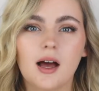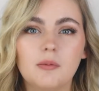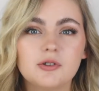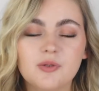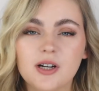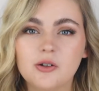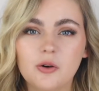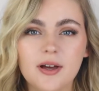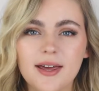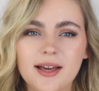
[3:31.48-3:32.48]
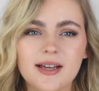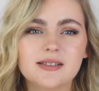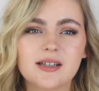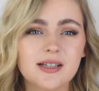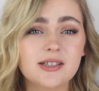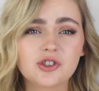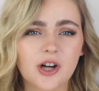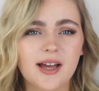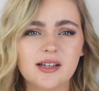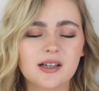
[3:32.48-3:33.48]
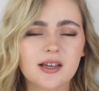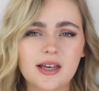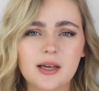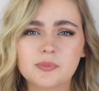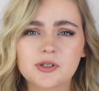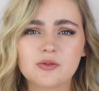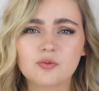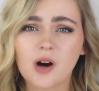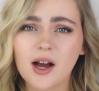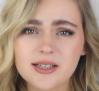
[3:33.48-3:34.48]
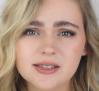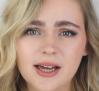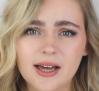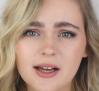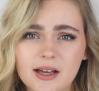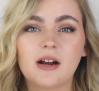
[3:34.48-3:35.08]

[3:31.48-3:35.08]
And what's really annoying is that this trend keeps rising.